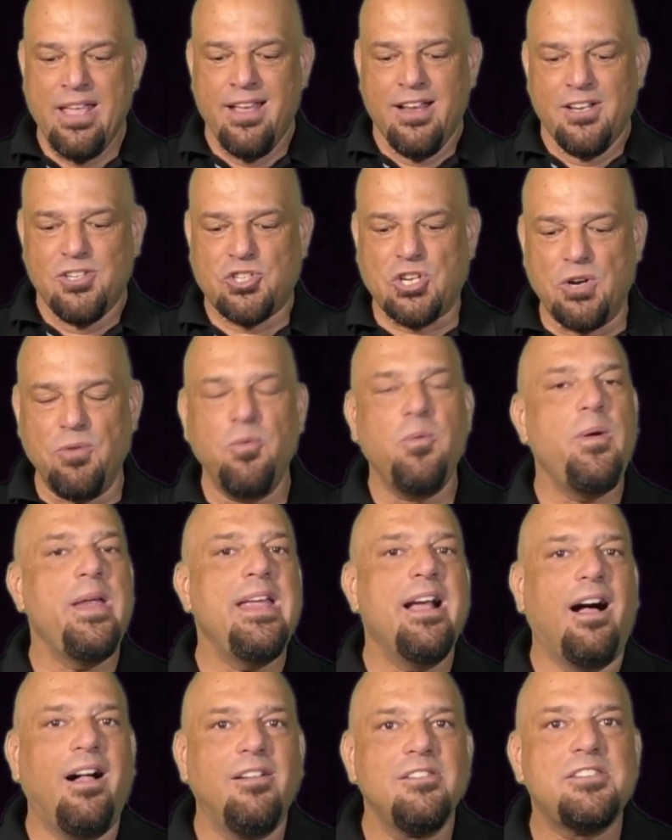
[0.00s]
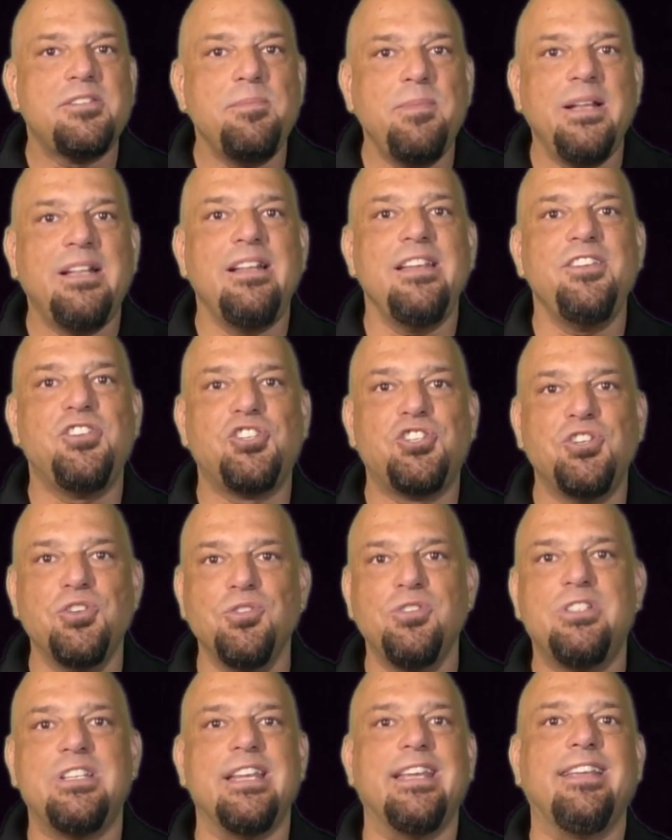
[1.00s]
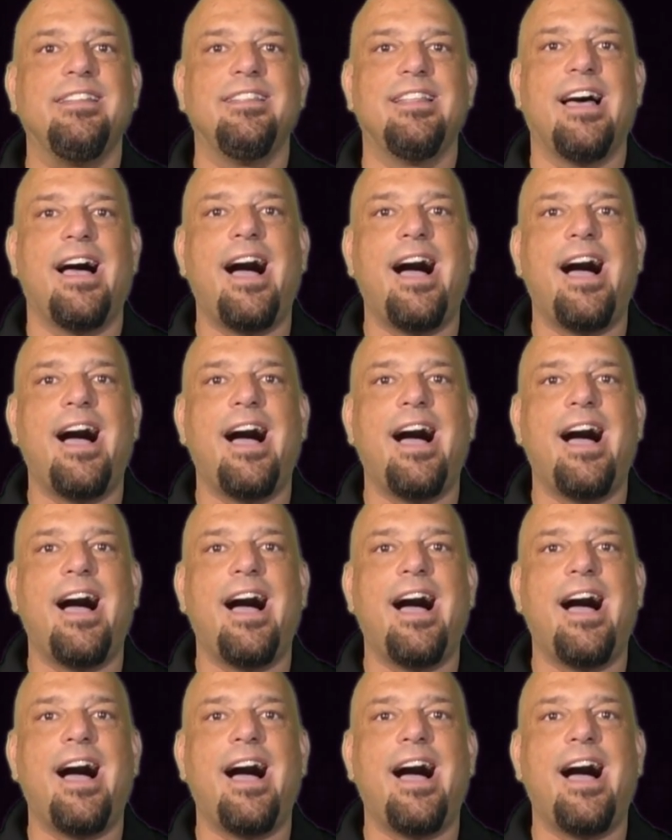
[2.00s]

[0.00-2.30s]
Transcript: So we're ultimately shooting the